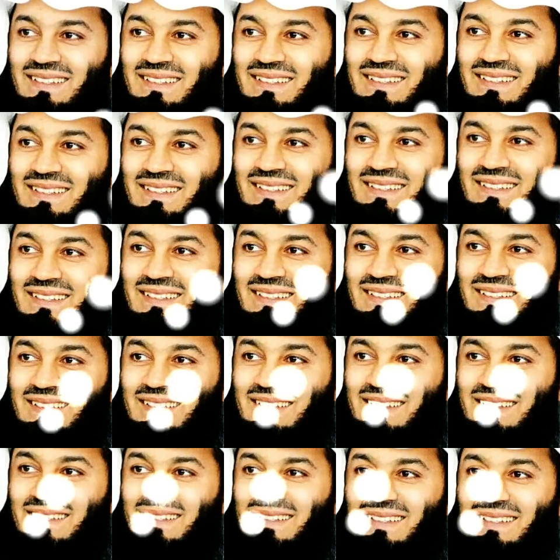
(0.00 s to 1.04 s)
paradise
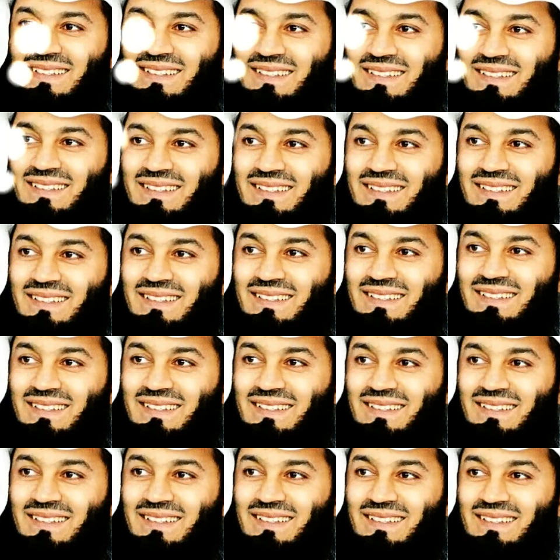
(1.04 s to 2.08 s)
in an even
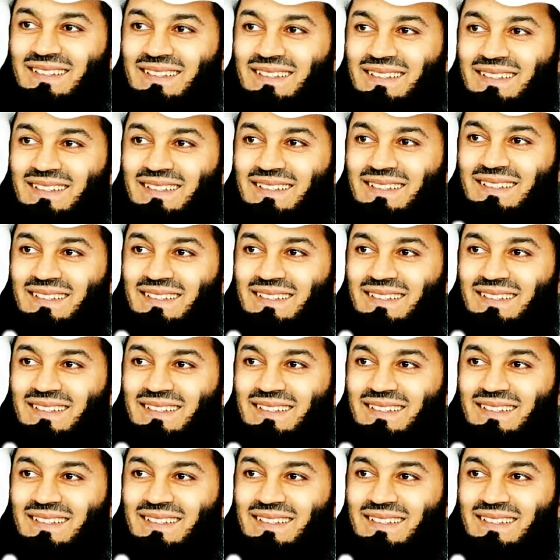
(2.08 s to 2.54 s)
quicker way.